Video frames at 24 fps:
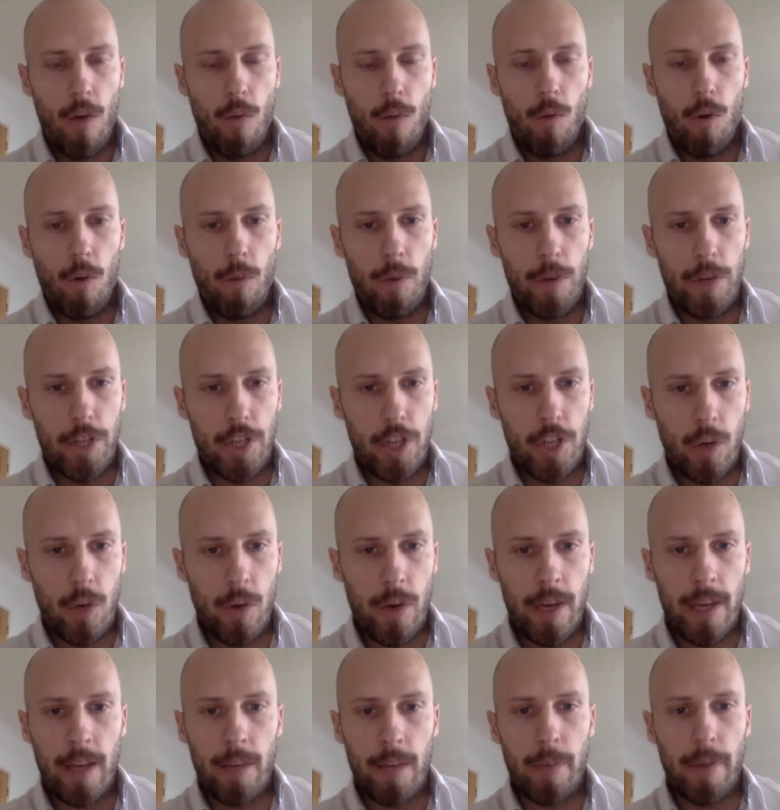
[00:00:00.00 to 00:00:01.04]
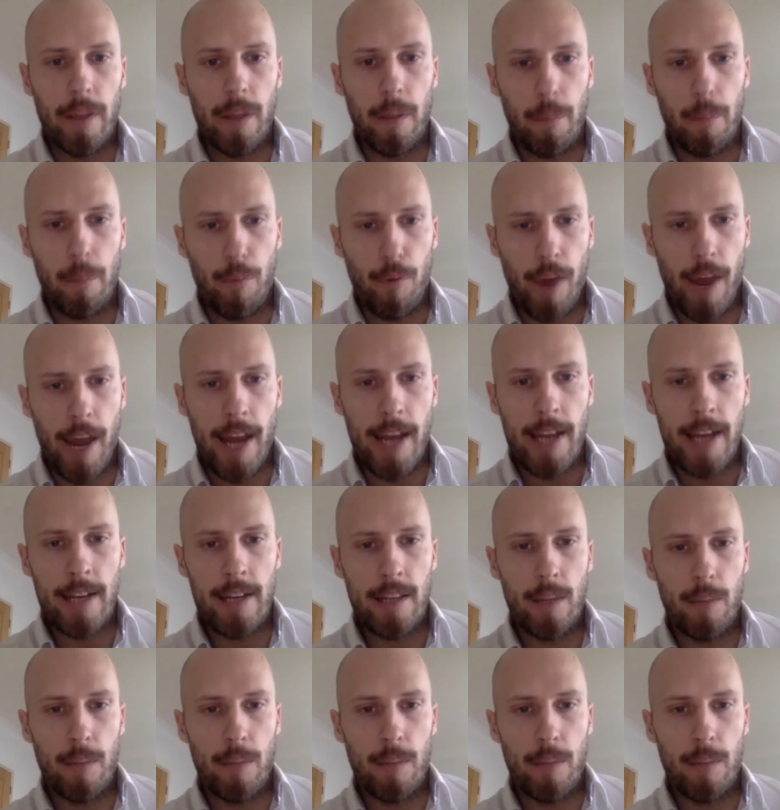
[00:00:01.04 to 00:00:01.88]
what we're doing, about the brand.